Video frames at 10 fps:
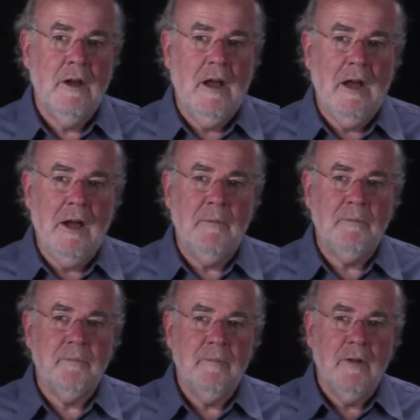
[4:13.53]

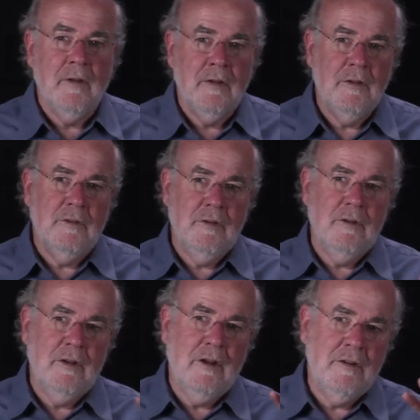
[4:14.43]
And
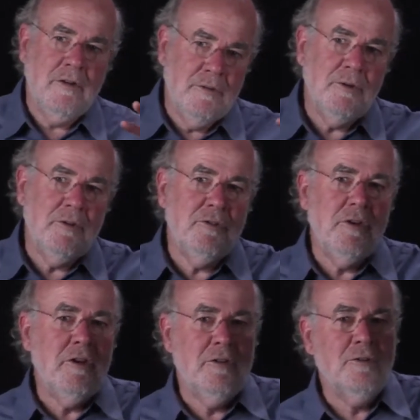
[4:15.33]
you can sort of
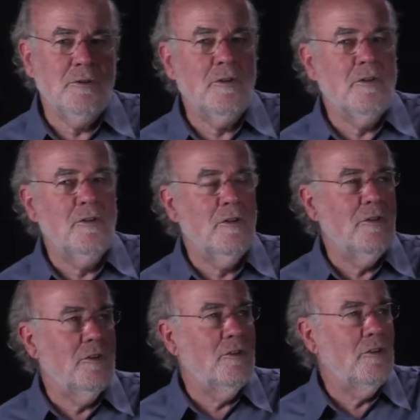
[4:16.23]
see the sort of
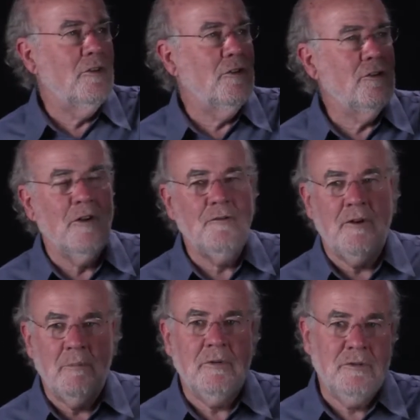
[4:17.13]
the shift
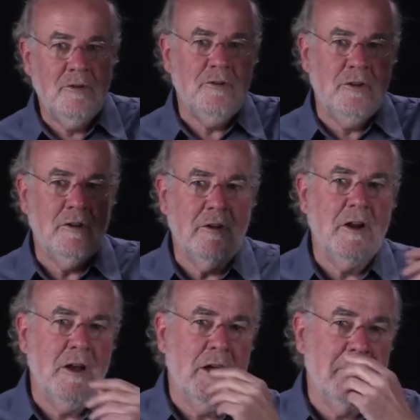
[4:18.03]
in positioning that
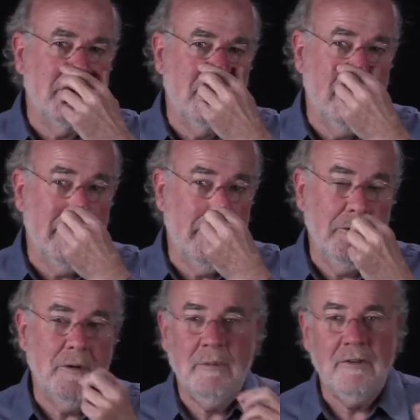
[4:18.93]
I'm
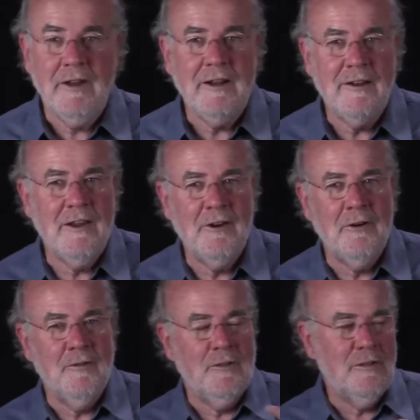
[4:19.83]
occurring, particularly in the
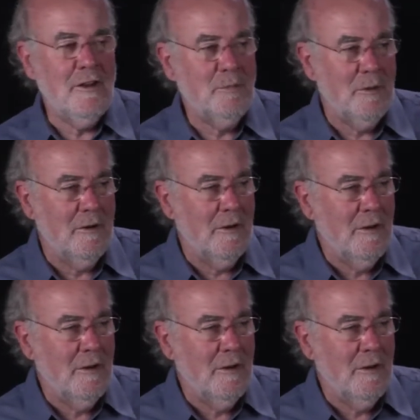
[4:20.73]
area of assessment.